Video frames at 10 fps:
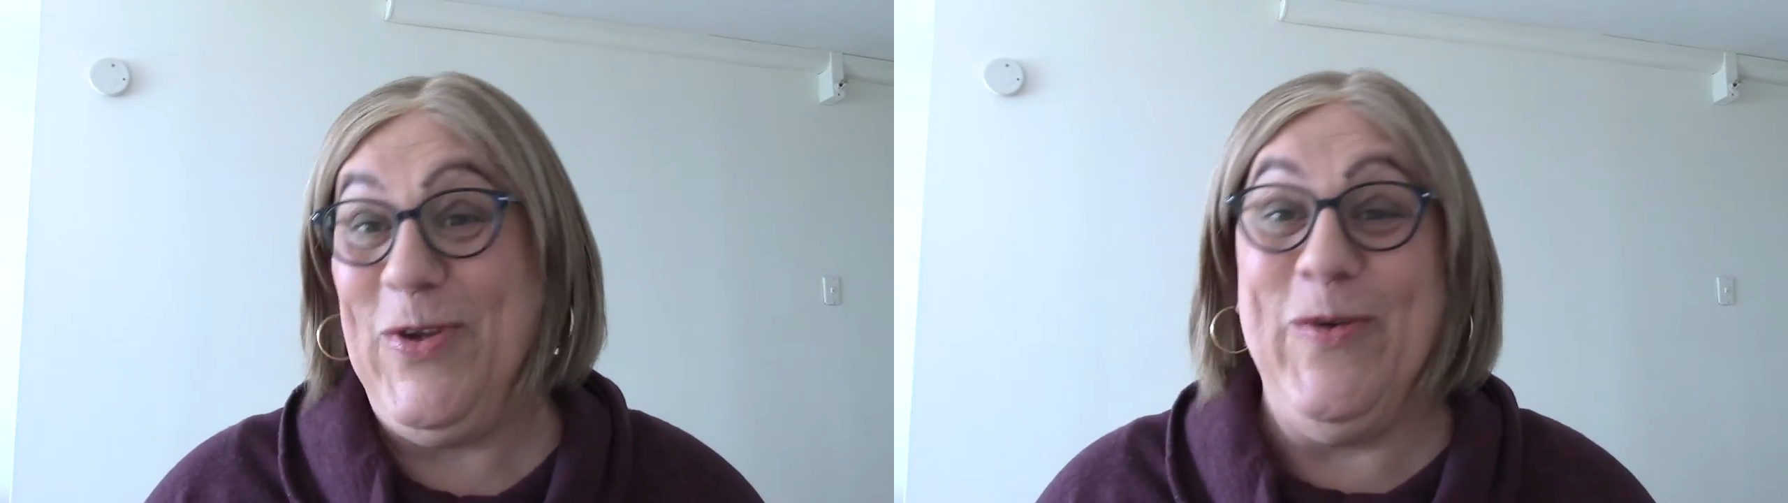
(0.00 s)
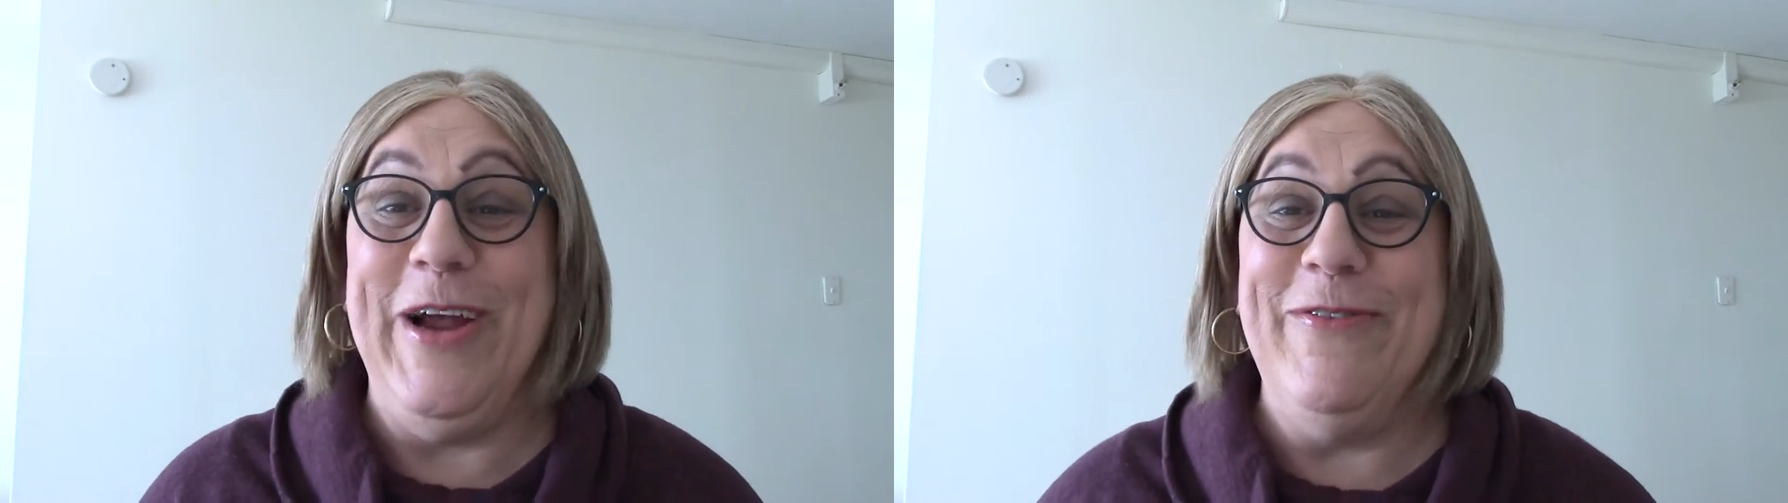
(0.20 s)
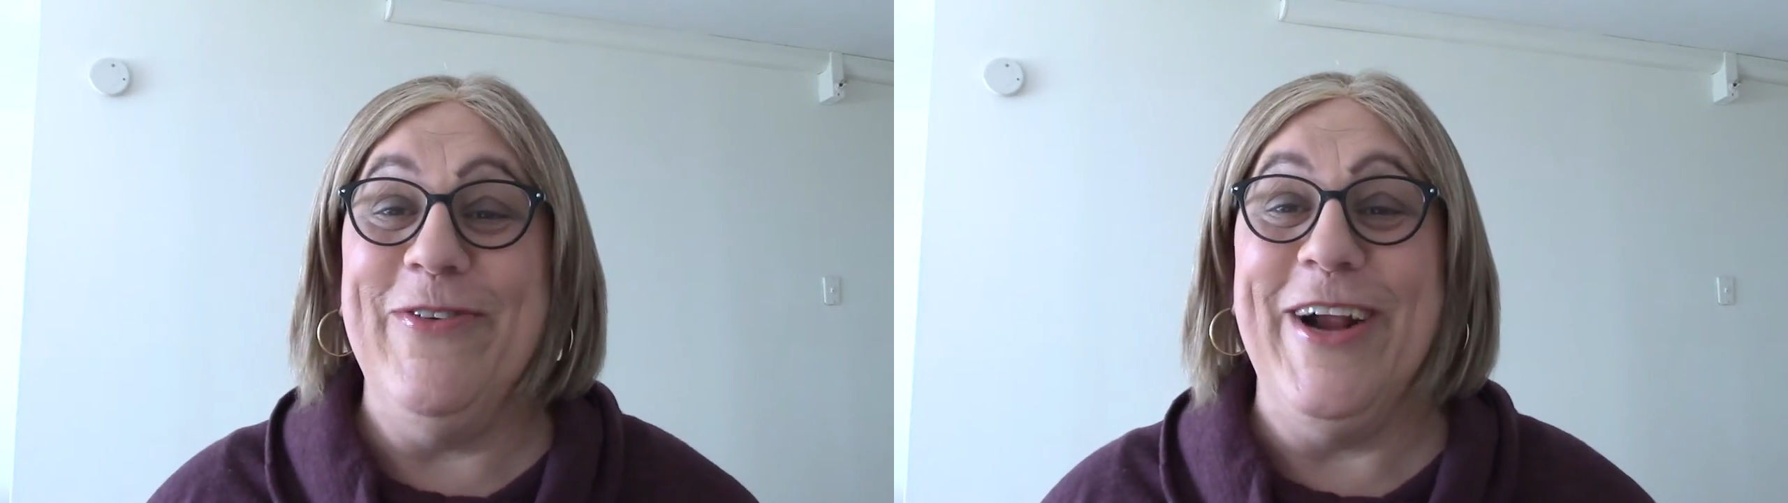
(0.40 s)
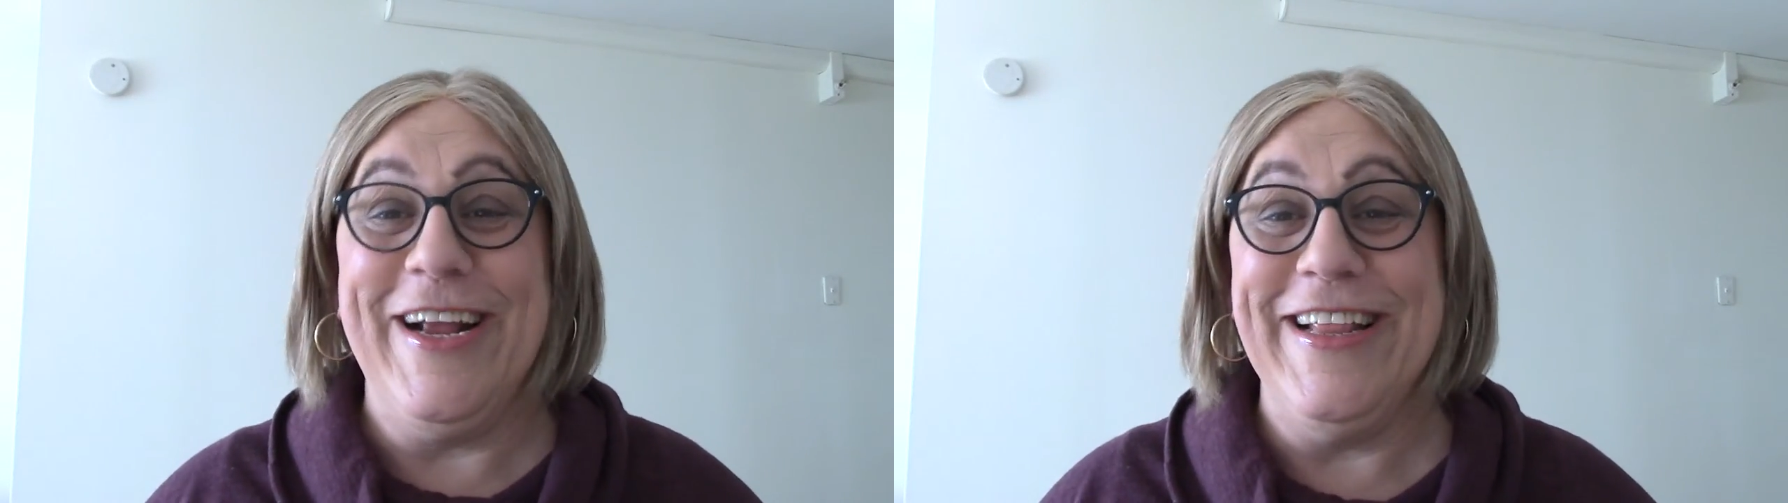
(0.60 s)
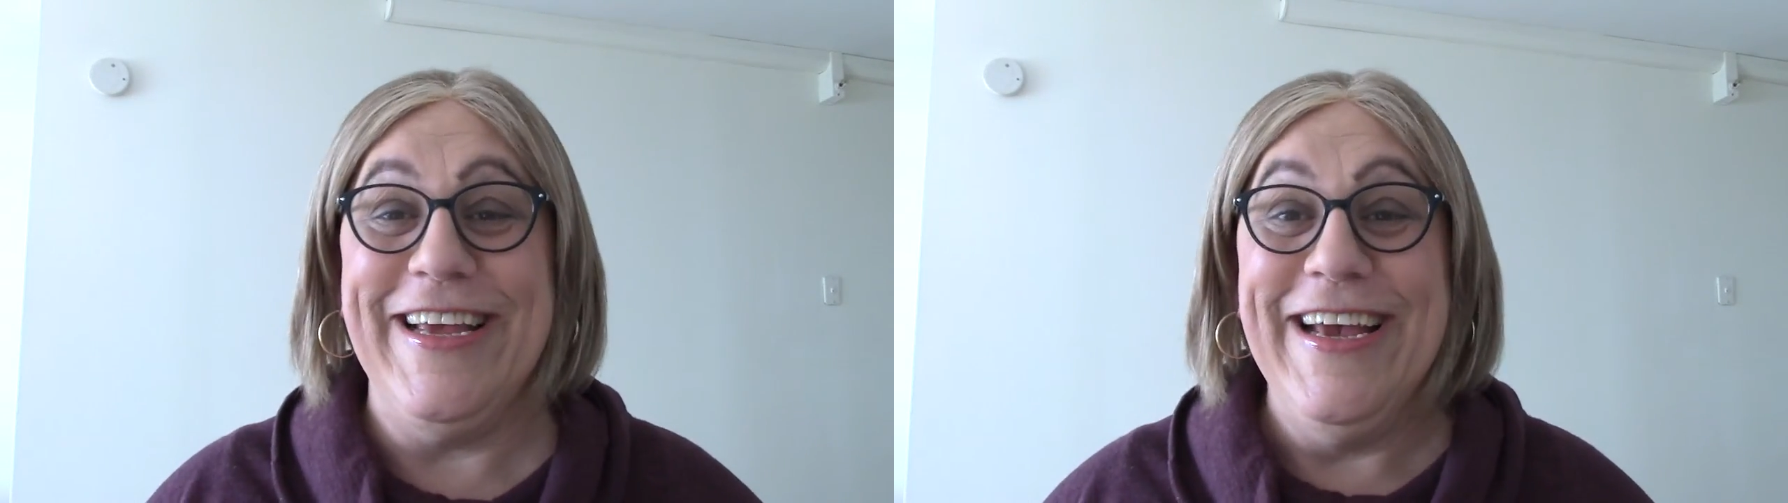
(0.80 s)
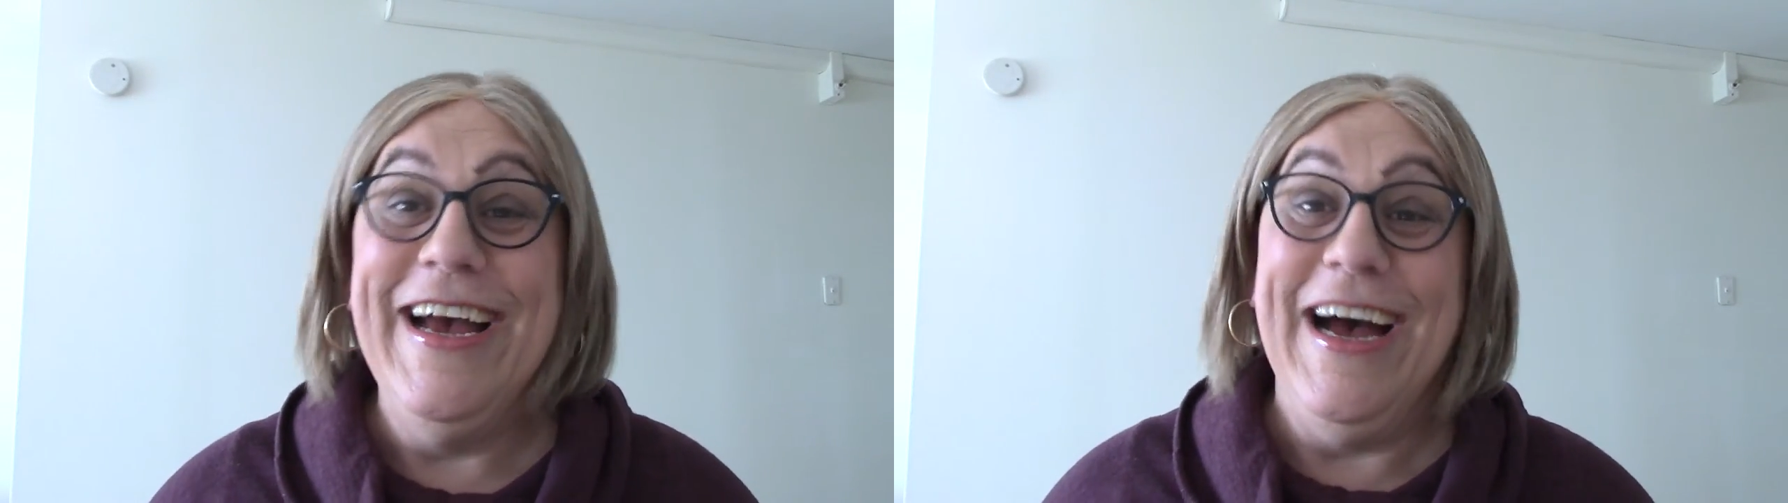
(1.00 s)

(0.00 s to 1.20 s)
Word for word: quite frankly.